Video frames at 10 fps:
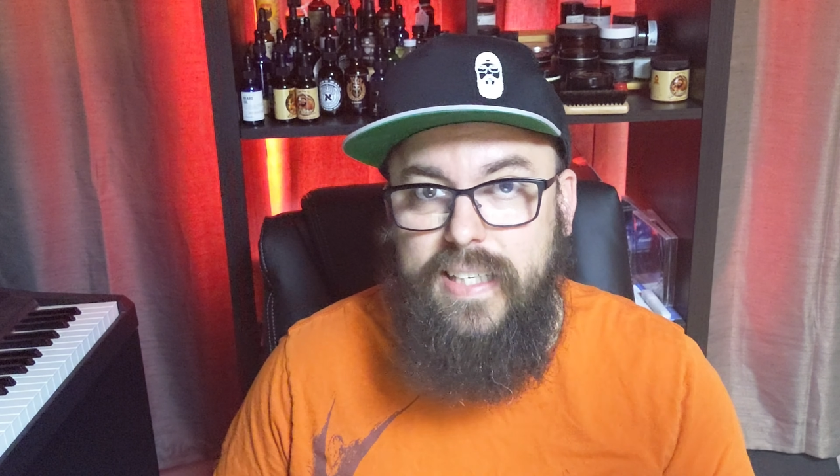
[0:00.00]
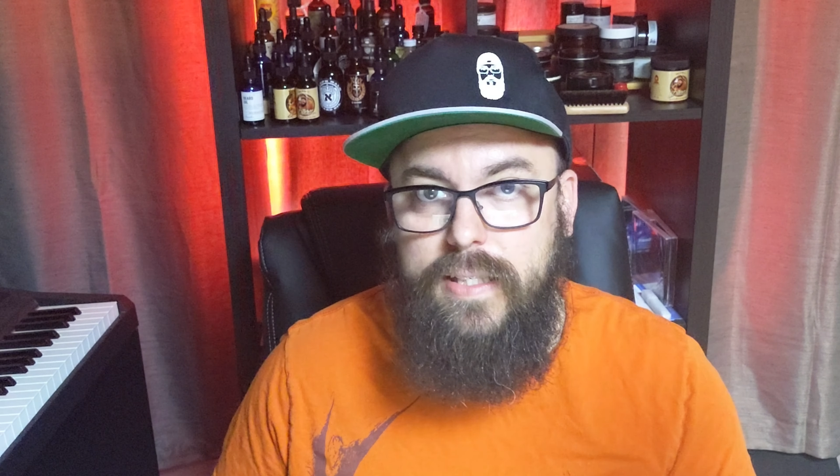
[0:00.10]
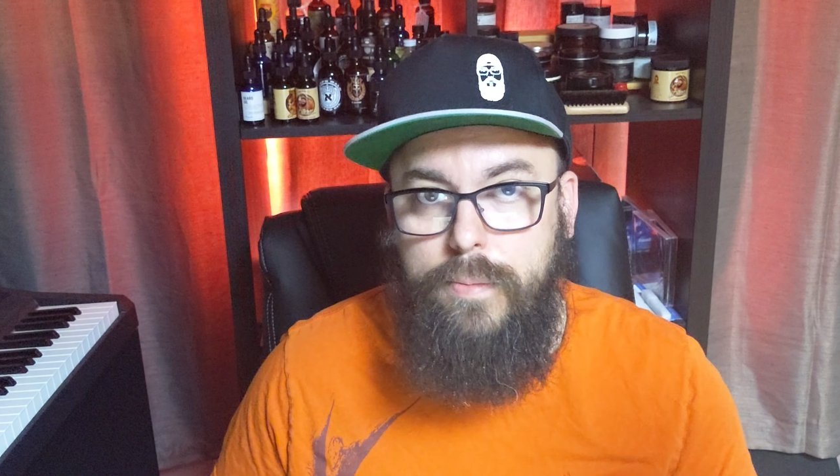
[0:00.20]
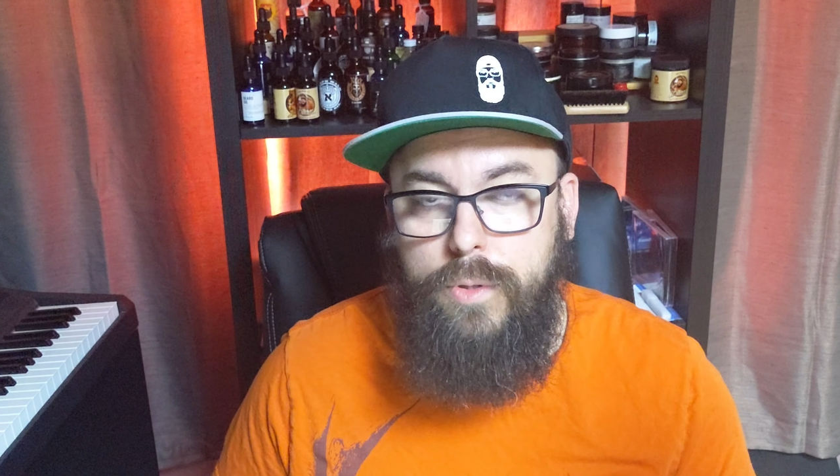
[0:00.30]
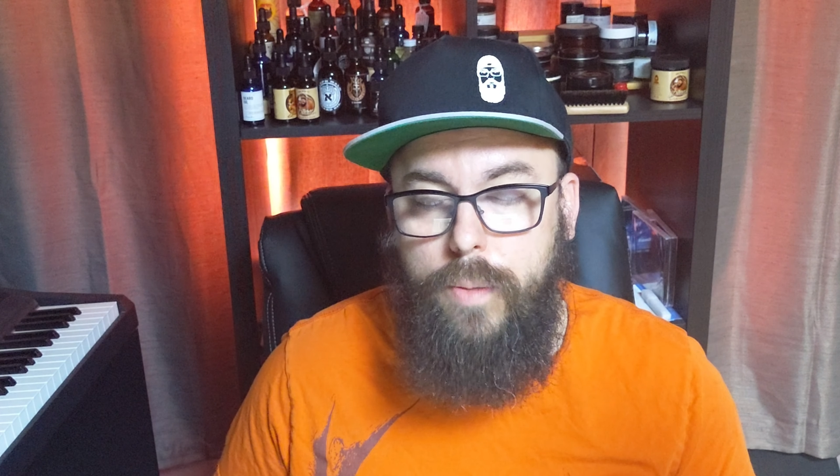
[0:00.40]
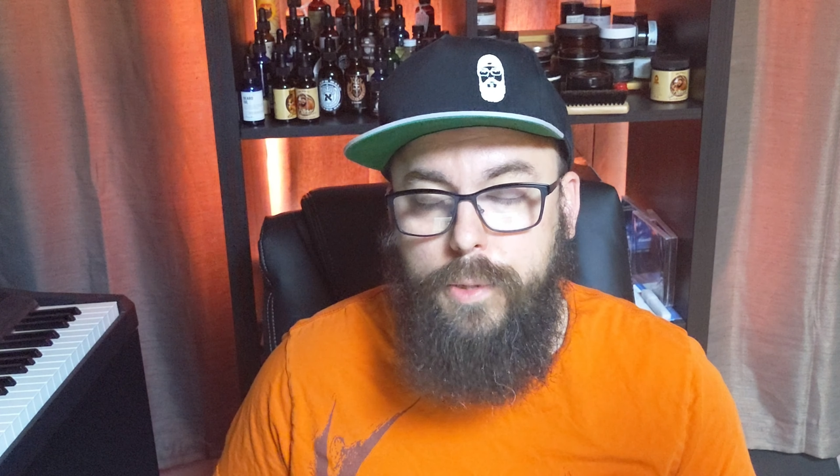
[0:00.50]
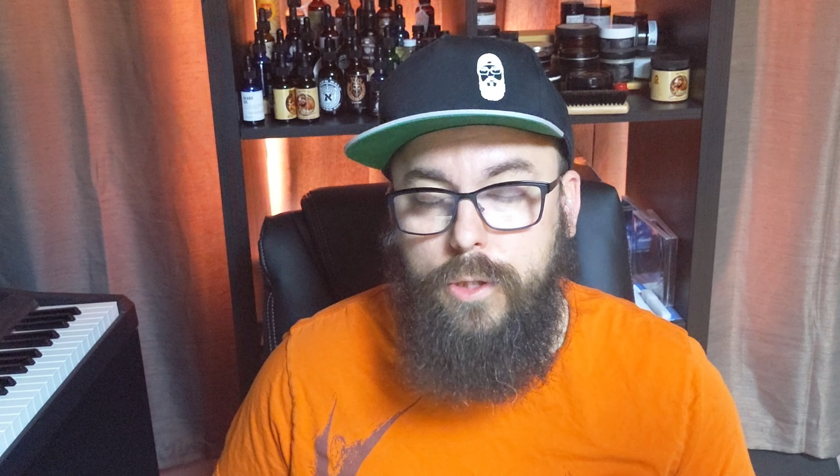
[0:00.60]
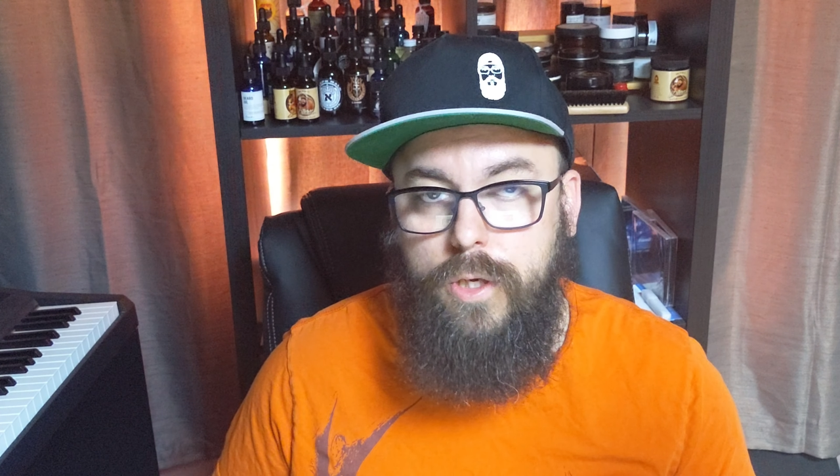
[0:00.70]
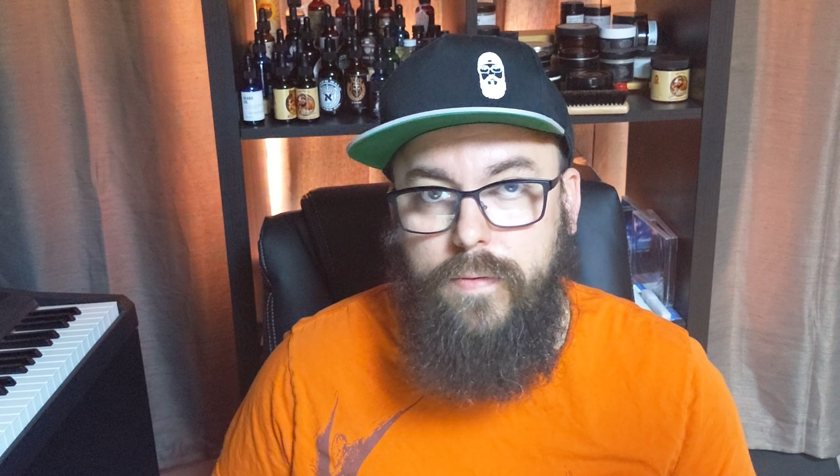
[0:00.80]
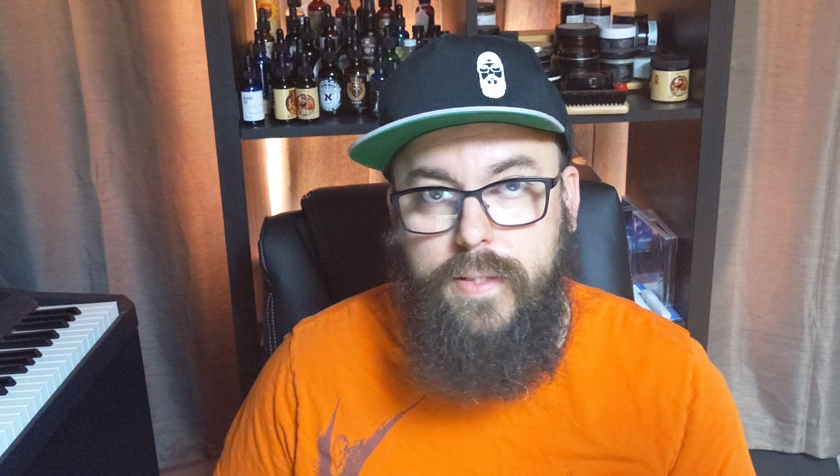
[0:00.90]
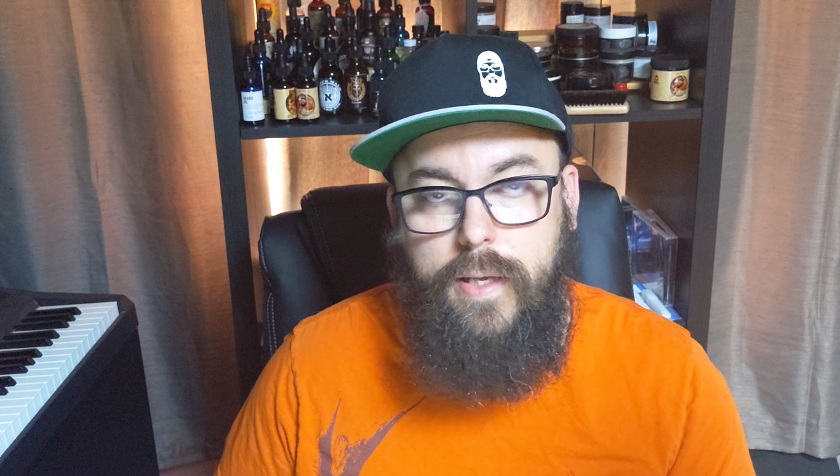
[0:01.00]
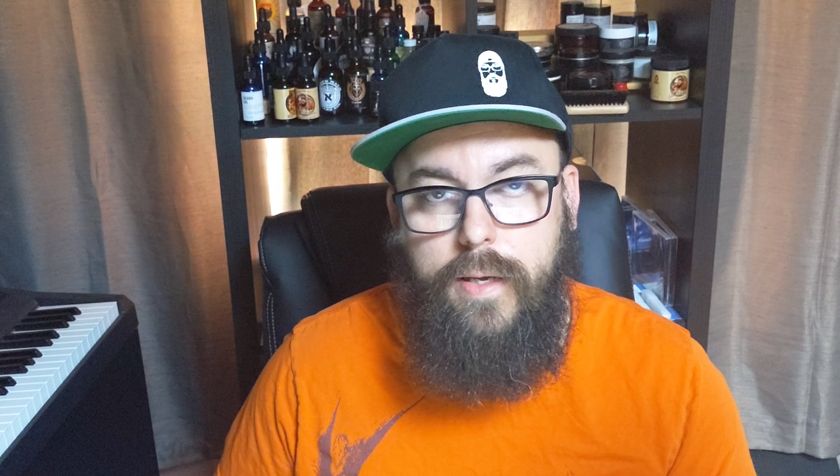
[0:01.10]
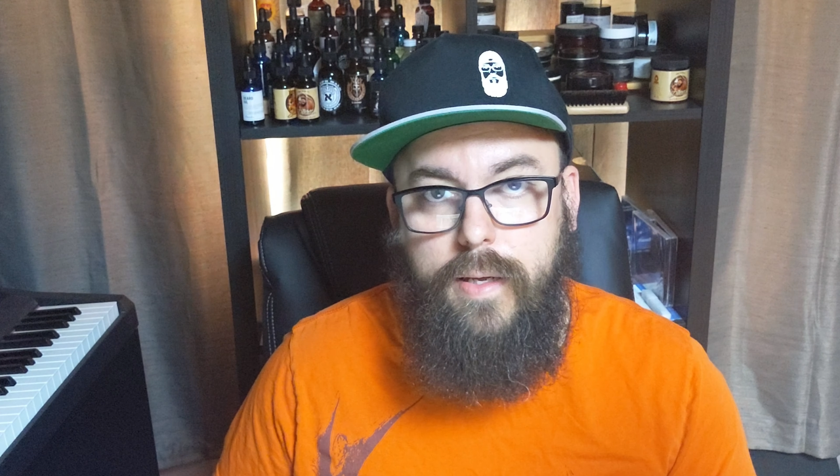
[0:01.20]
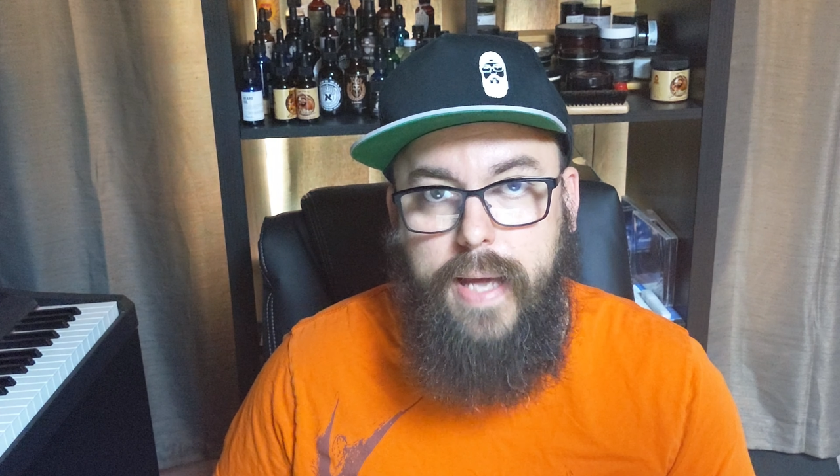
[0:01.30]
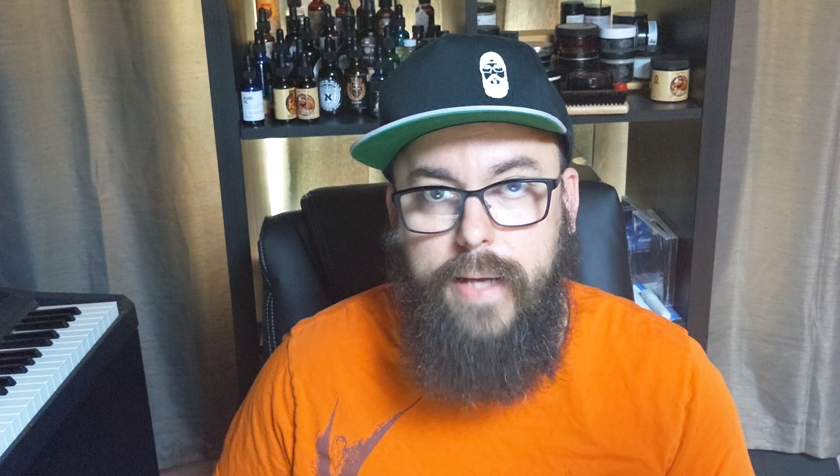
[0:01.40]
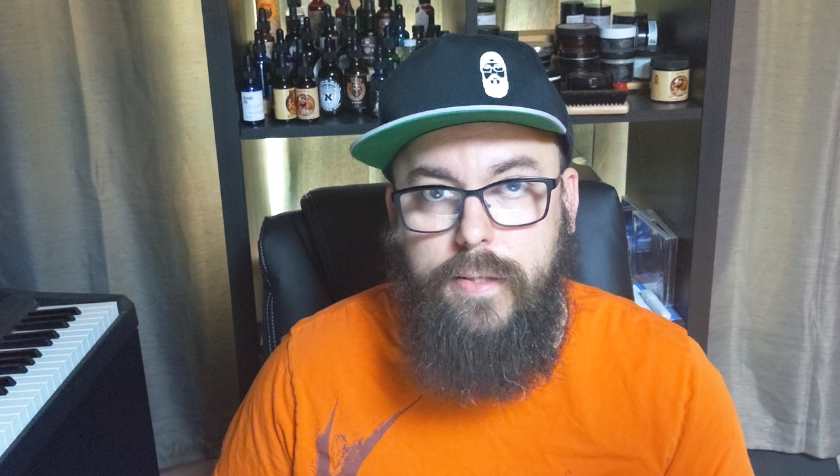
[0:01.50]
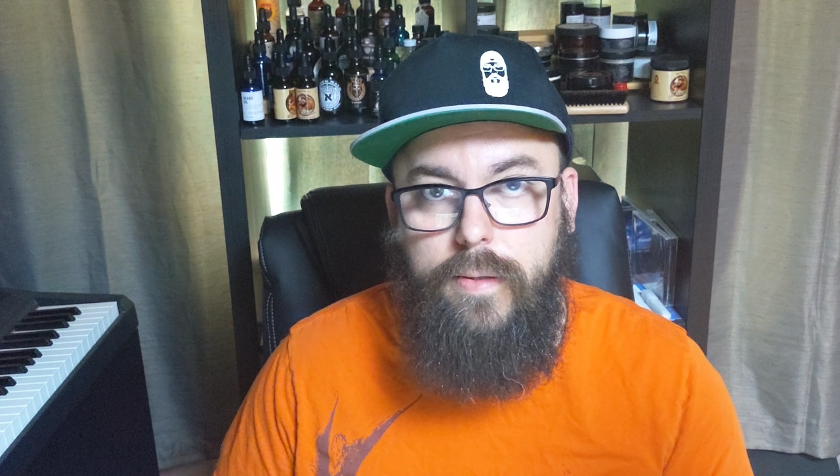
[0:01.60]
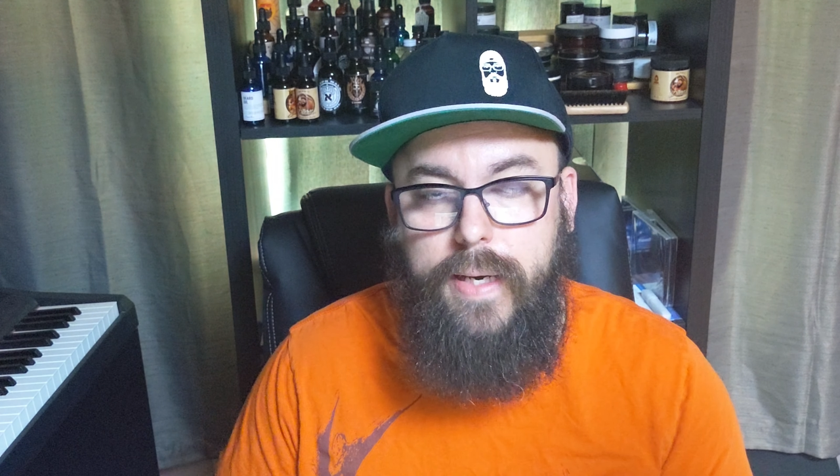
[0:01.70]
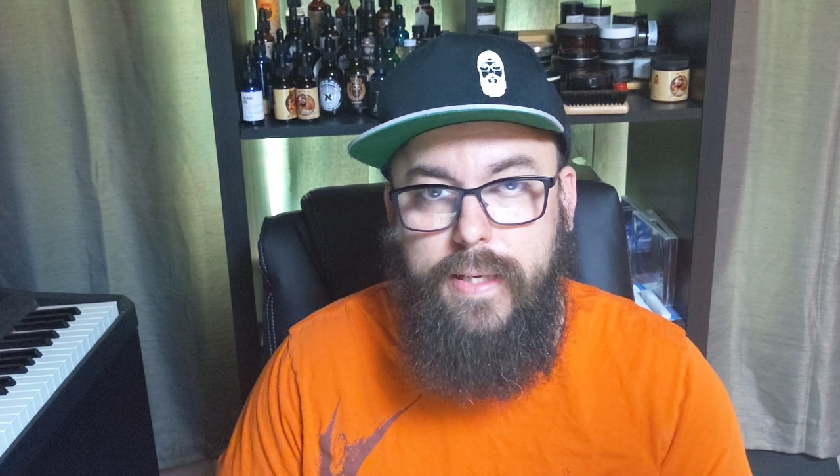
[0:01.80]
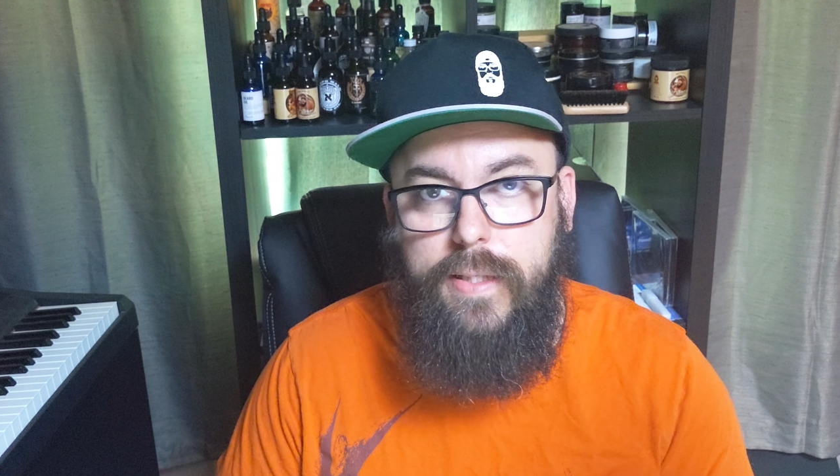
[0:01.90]
a subscription service that you can
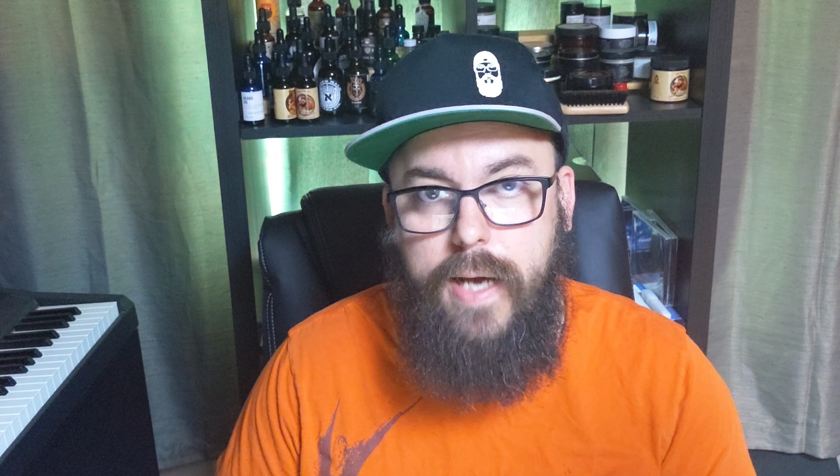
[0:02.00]
cancel at any